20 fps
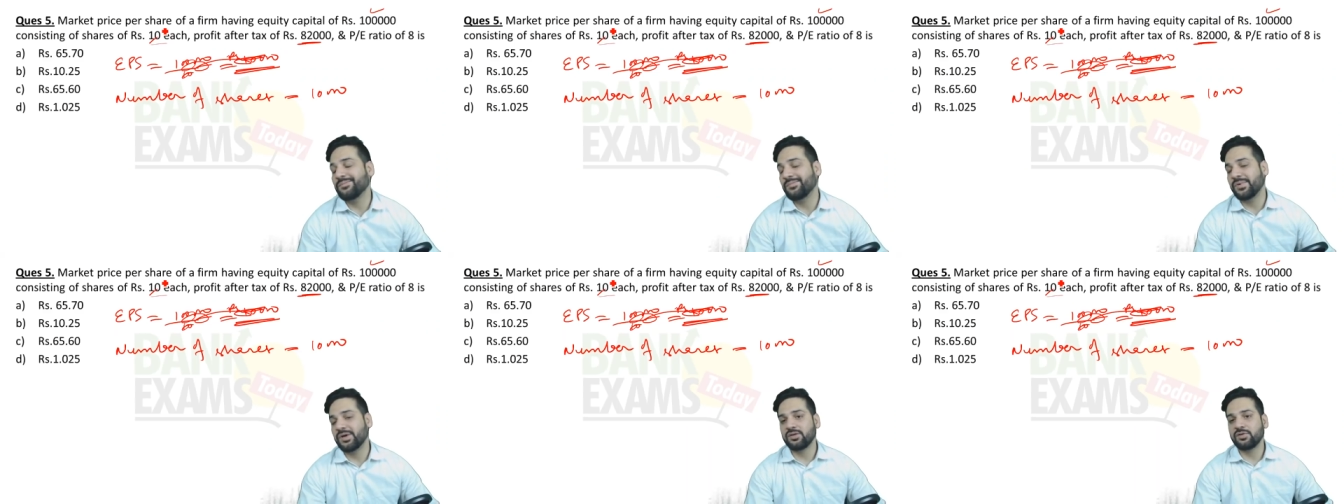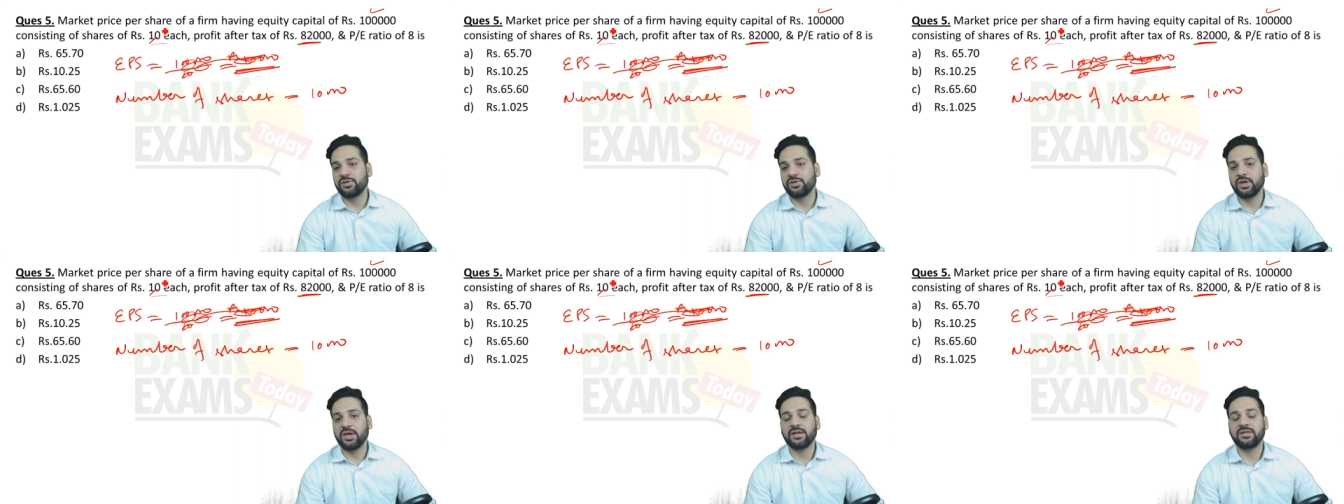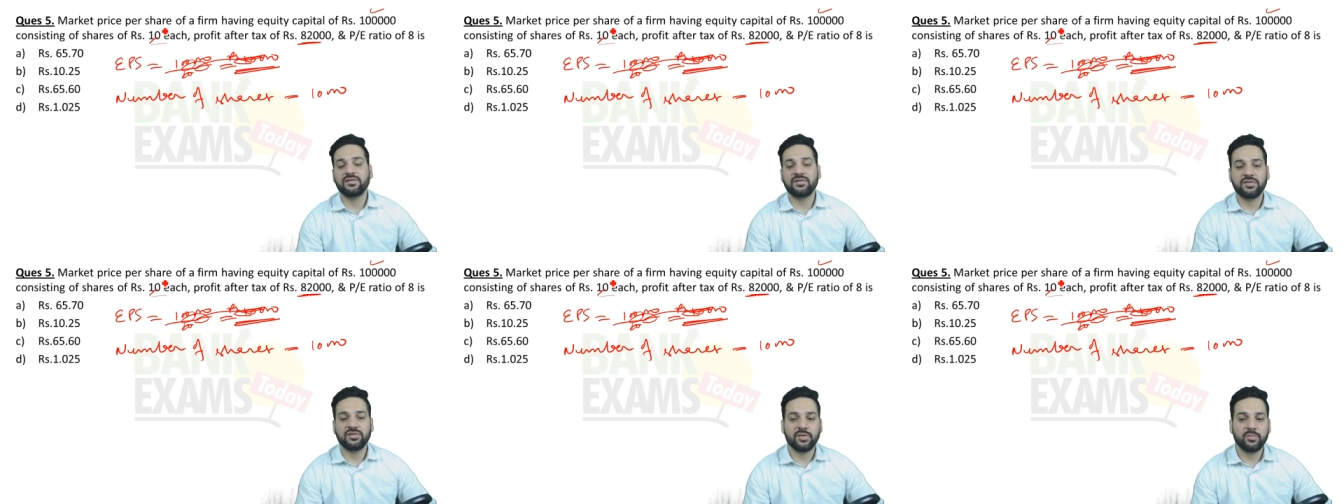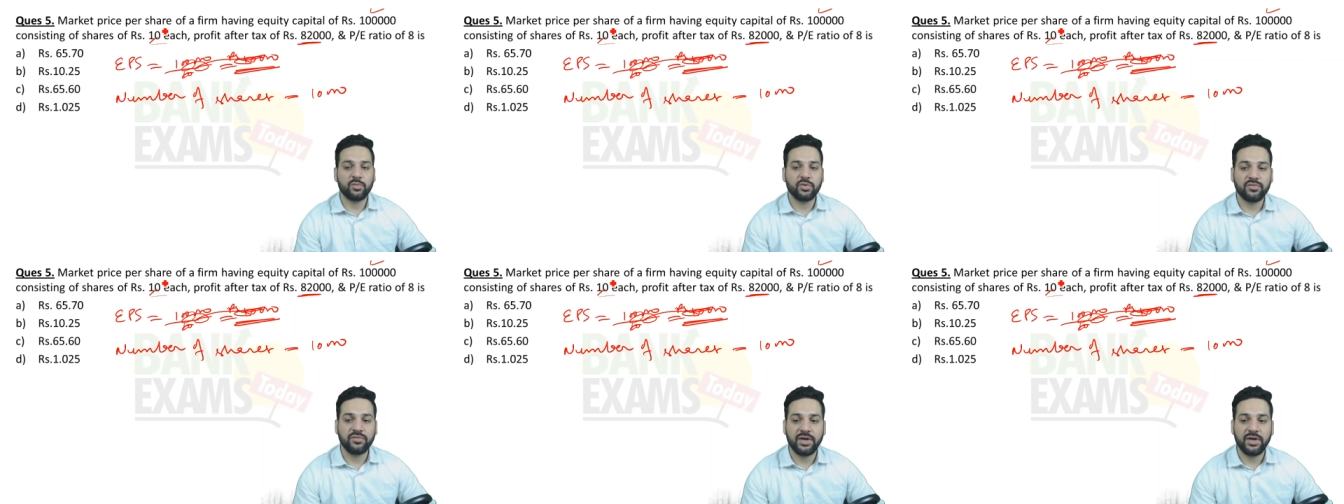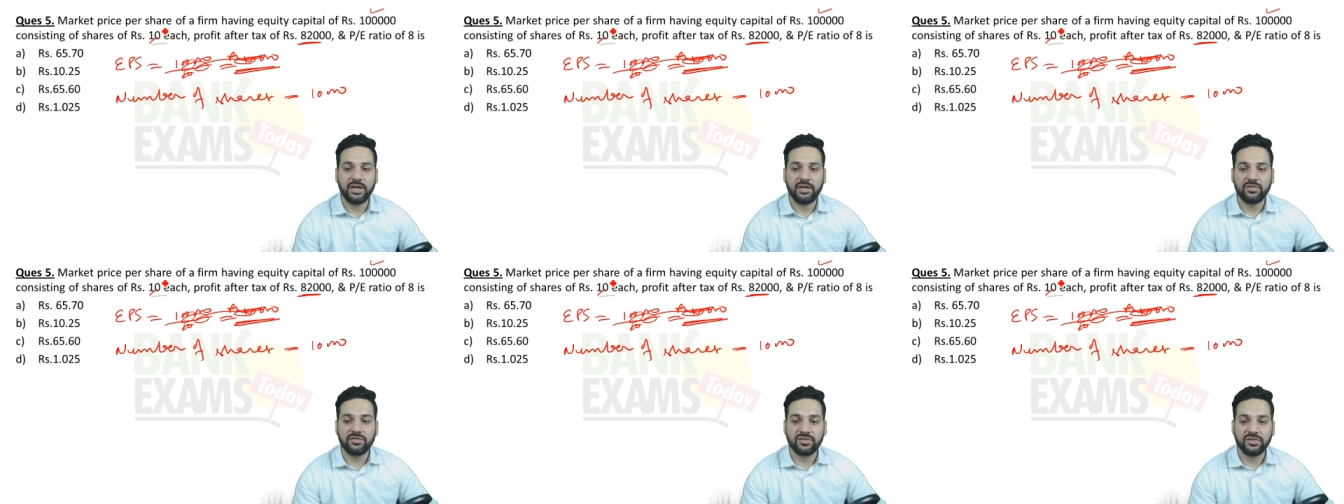per share this is the book
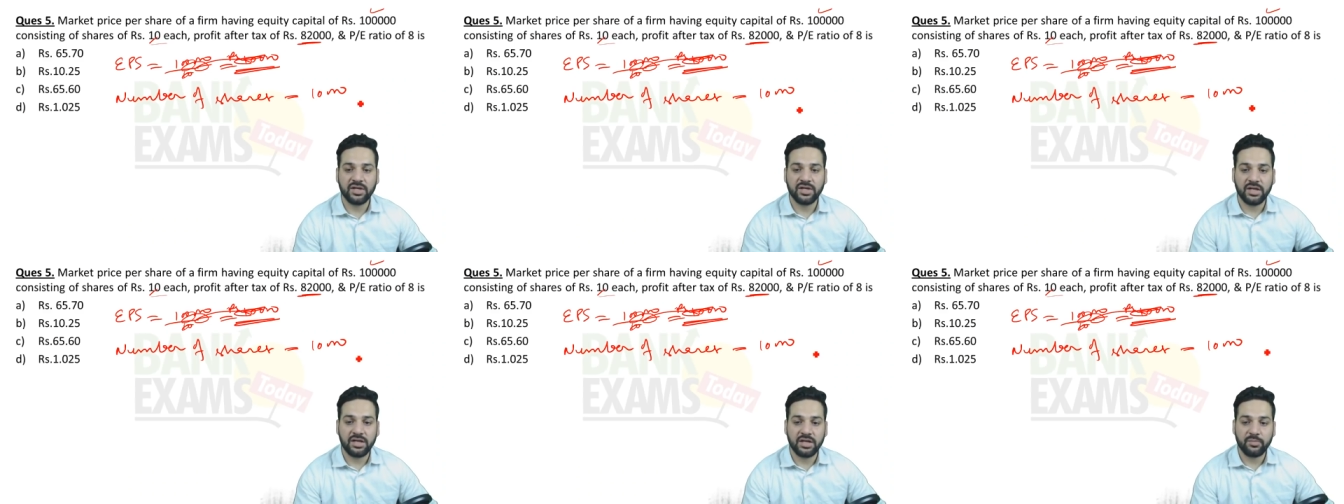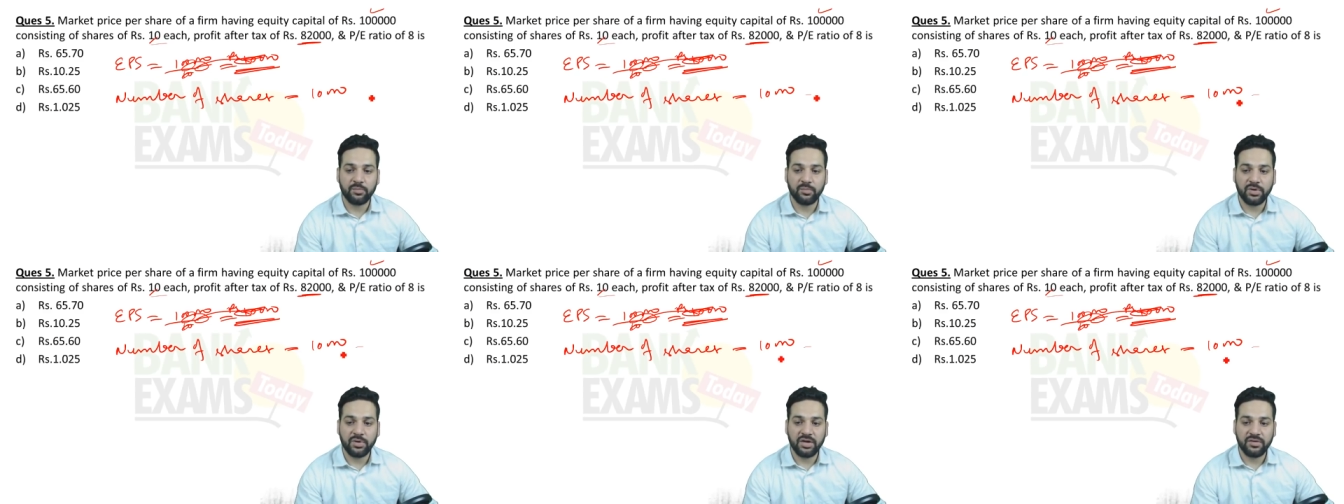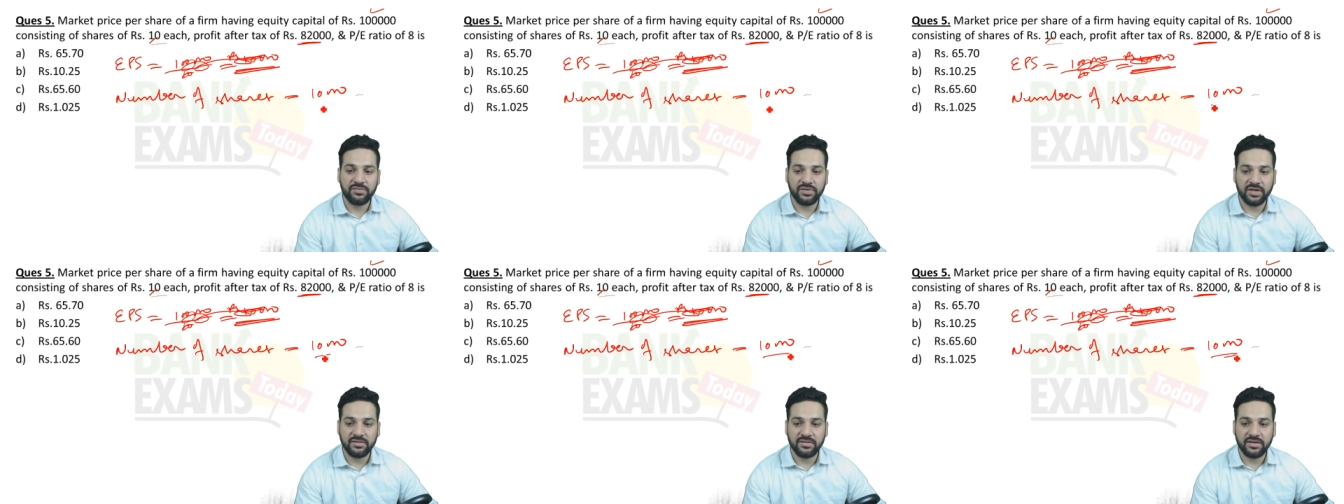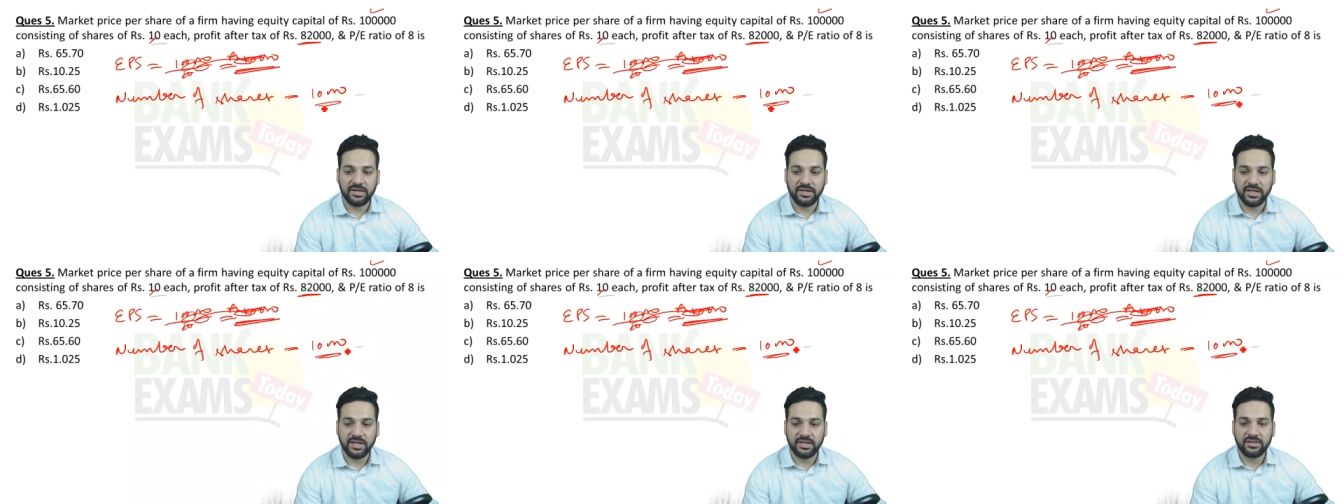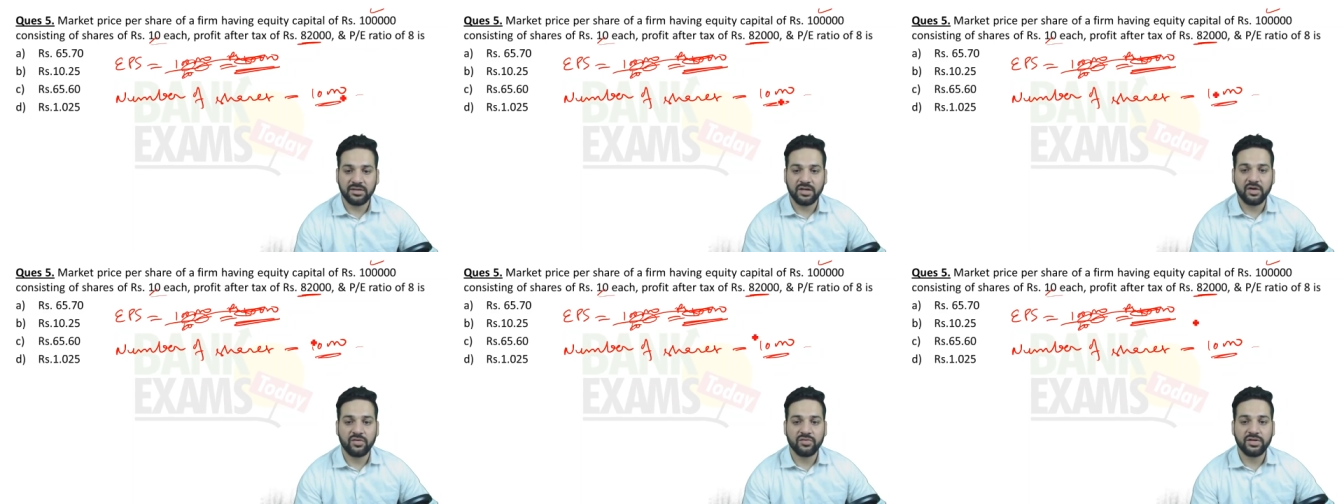value so the number of shares are
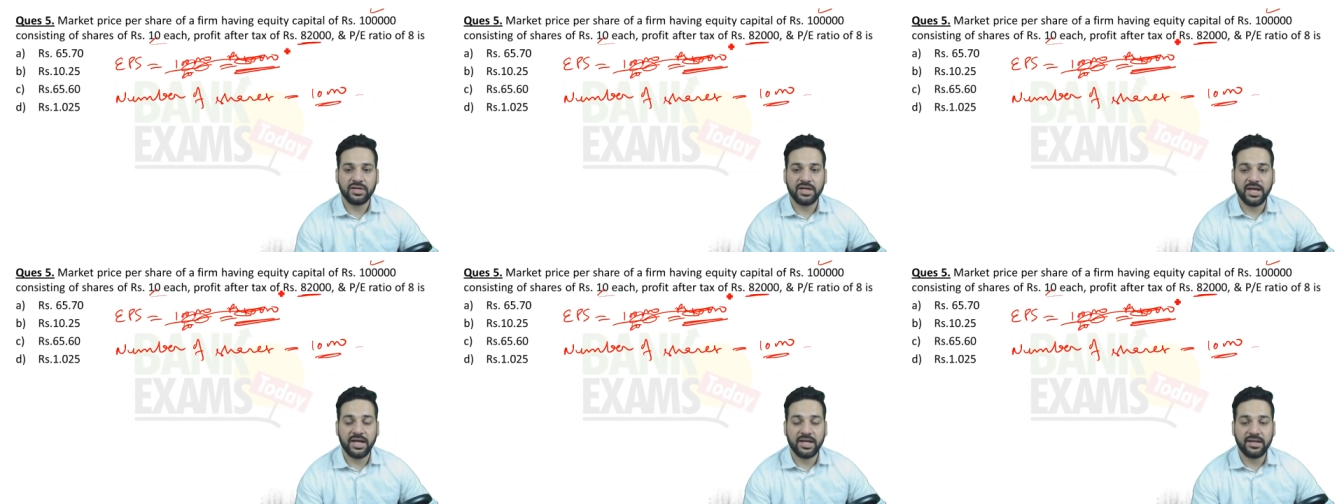10000